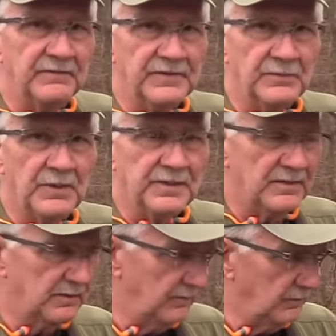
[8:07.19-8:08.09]
is what
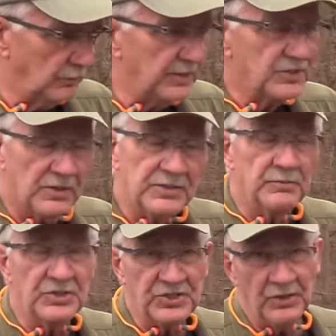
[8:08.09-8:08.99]
the research
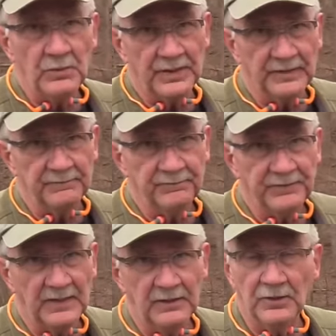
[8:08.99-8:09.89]
was showing
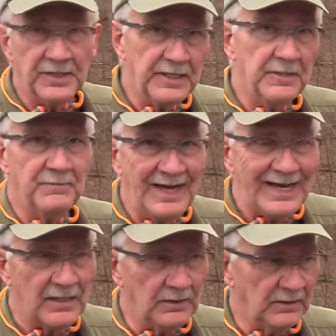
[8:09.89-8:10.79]
and looking at
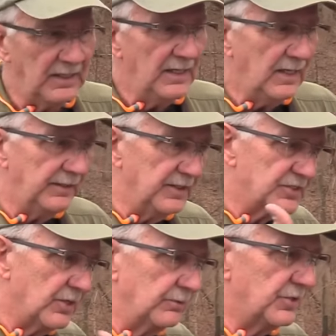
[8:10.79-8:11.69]
battle. And that
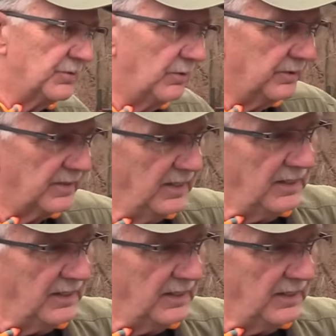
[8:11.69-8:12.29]
soldiers weren't